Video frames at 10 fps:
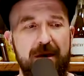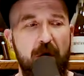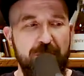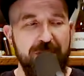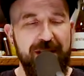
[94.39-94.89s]

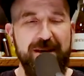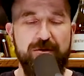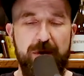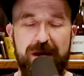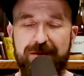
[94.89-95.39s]
Over the
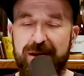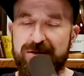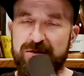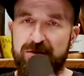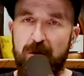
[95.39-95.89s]
last week, I've
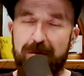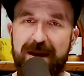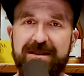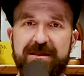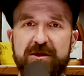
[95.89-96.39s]
had so
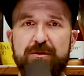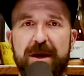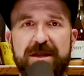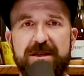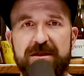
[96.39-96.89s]
many
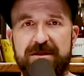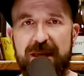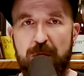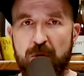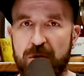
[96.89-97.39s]
situations
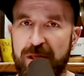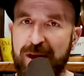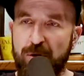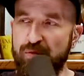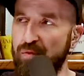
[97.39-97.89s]
that were
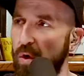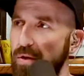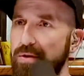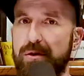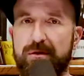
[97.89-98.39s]
like a
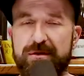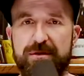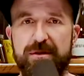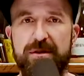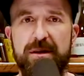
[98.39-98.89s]
roller
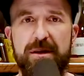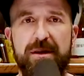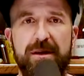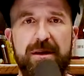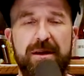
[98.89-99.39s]
coaster
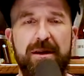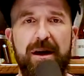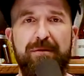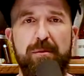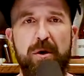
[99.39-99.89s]

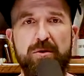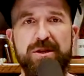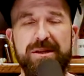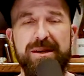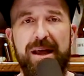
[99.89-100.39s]
of
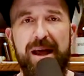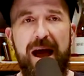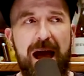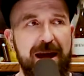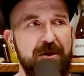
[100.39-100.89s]
emotion.
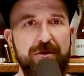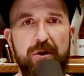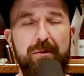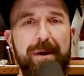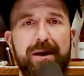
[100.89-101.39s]
I don't
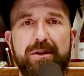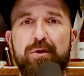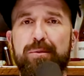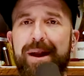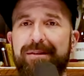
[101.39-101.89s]
know about
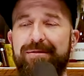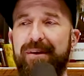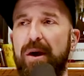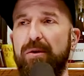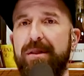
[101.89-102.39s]
you, but I
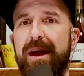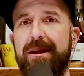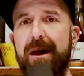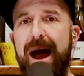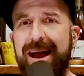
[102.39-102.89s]
found
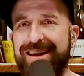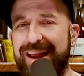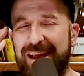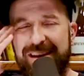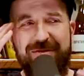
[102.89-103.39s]
that I
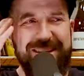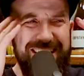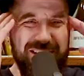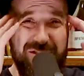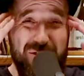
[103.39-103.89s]
can't even
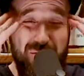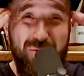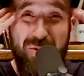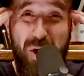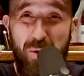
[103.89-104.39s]
get
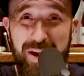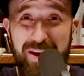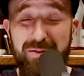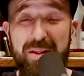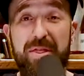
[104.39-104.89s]
two
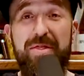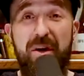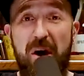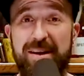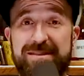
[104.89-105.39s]
coherent
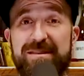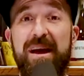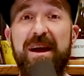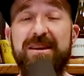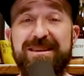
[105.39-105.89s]
thoughts
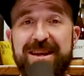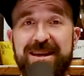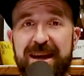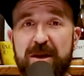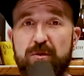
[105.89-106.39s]
to
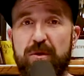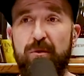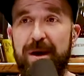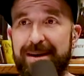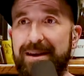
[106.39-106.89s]
connect with
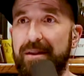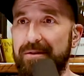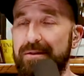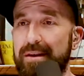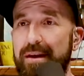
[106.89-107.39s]
one
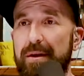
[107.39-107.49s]
another